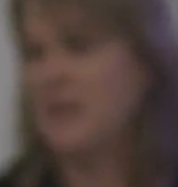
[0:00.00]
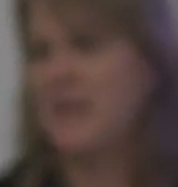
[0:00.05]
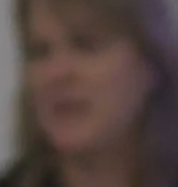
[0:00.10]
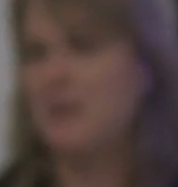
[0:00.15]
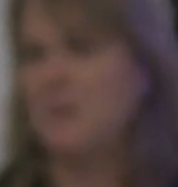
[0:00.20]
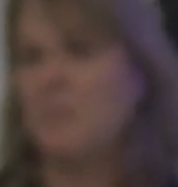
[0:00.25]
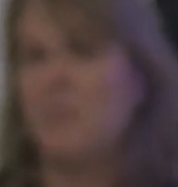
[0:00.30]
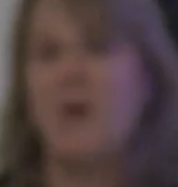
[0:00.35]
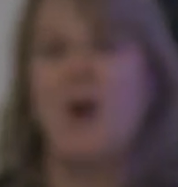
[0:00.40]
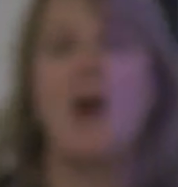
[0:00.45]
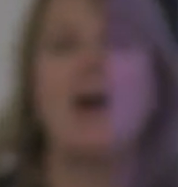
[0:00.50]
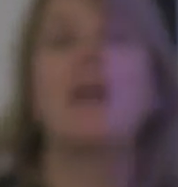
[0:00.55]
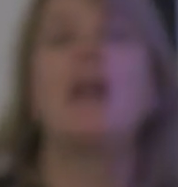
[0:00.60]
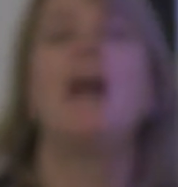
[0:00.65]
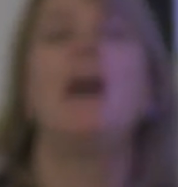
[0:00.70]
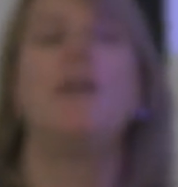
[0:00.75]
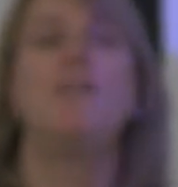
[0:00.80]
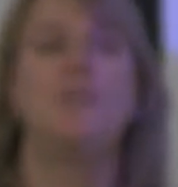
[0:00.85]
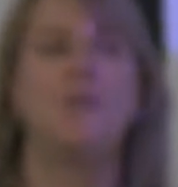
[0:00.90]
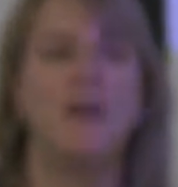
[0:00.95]
we walk
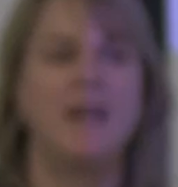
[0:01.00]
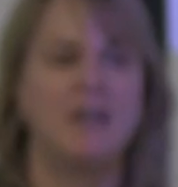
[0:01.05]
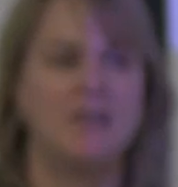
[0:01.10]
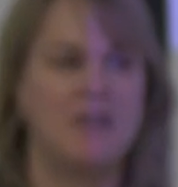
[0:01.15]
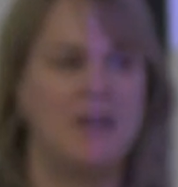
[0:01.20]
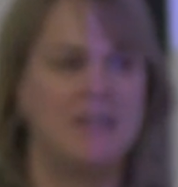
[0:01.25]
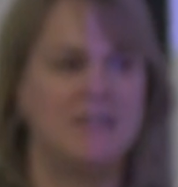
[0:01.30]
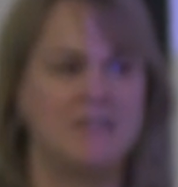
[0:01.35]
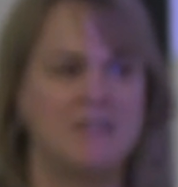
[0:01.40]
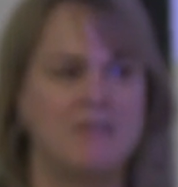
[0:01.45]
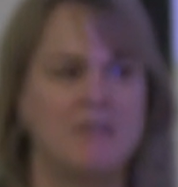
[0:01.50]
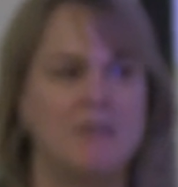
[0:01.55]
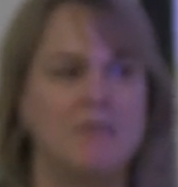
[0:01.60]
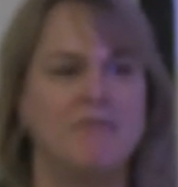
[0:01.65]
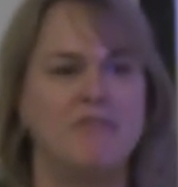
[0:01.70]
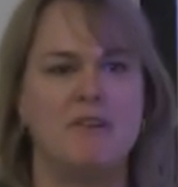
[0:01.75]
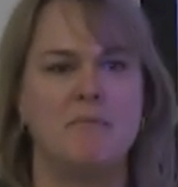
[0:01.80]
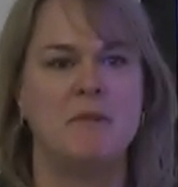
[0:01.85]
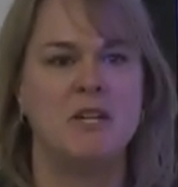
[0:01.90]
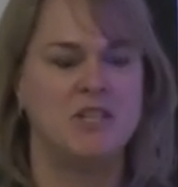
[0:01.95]
halfway across the
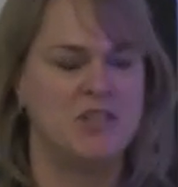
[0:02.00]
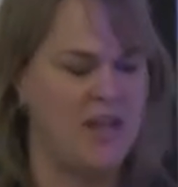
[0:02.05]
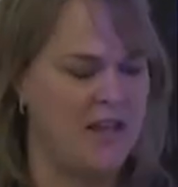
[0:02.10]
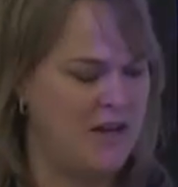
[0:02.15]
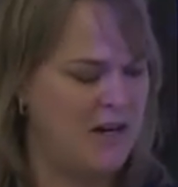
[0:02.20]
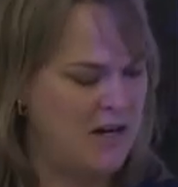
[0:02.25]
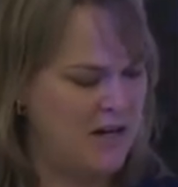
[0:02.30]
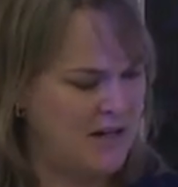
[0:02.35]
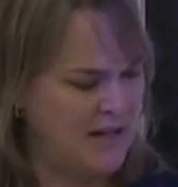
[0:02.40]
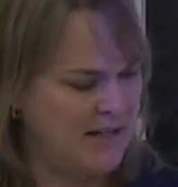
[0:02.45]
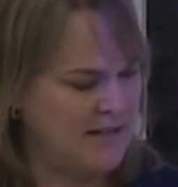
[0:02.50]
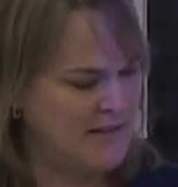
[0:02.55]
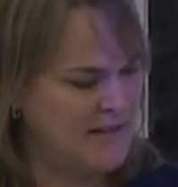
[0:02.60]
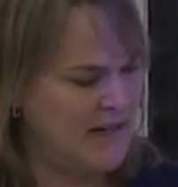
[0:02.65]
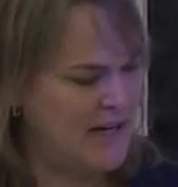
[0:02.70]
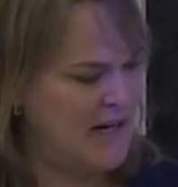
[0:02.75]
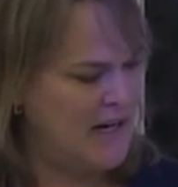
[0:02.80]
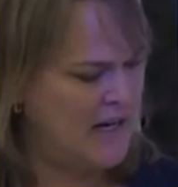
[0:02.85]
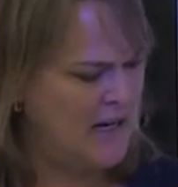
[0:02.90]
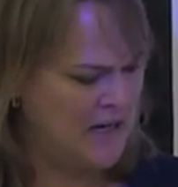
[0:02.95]
room from each other and
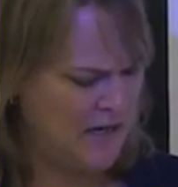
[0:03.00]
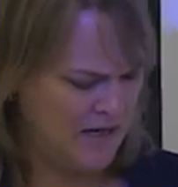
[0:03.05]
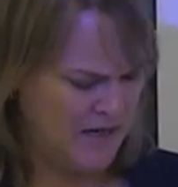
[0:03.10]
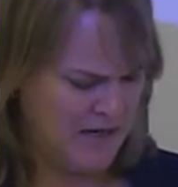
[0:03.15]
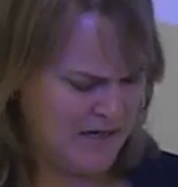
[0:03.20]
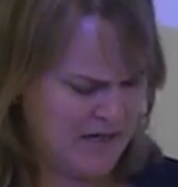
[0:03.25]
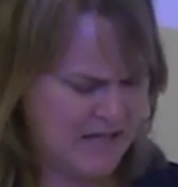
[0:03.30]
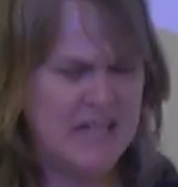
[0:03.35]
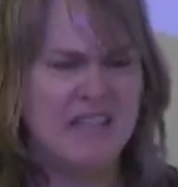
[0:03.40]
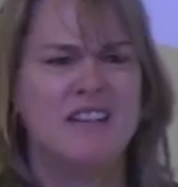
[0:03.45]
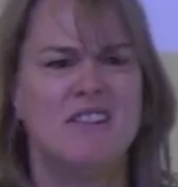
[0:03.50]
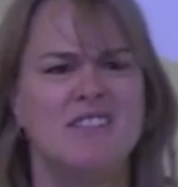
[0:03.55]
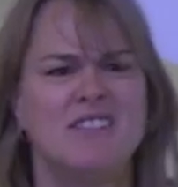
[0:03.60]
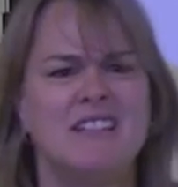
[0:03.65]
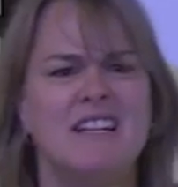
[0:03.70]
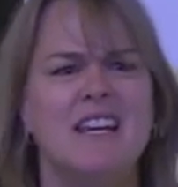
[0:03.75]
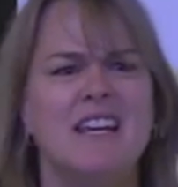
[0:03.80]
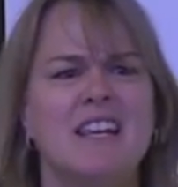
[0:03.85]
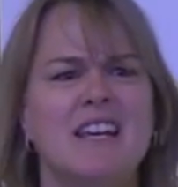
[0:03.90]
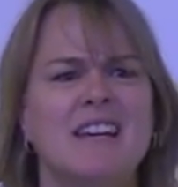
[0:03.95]
say, "Can you
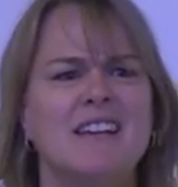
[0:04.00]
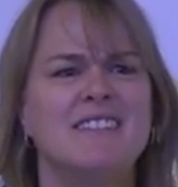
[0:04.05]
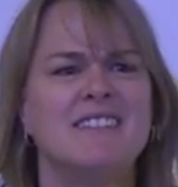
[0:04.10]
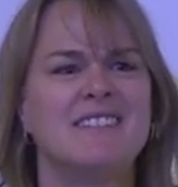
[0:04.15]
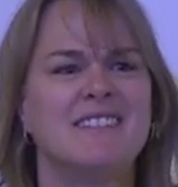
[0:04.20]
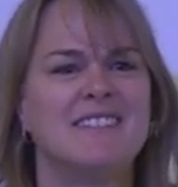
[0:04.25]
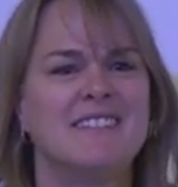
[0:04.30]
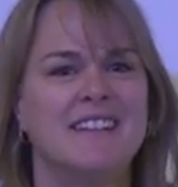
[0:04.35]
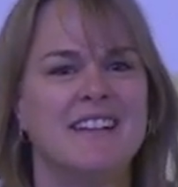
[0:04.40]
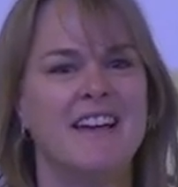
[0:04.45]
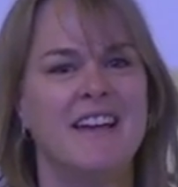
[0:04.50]
see this?"